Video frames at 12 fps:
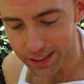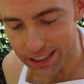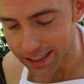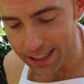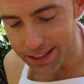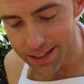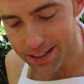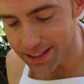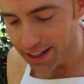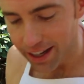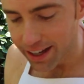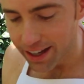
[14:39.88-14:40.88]
Look at
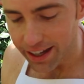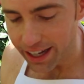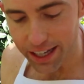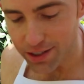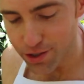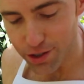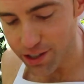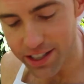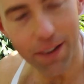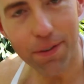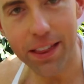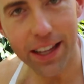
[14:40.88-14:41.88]
this. It's
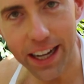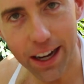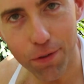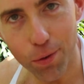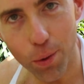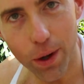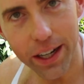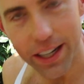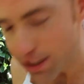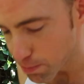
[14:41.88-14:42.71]
just everything I ever wanted.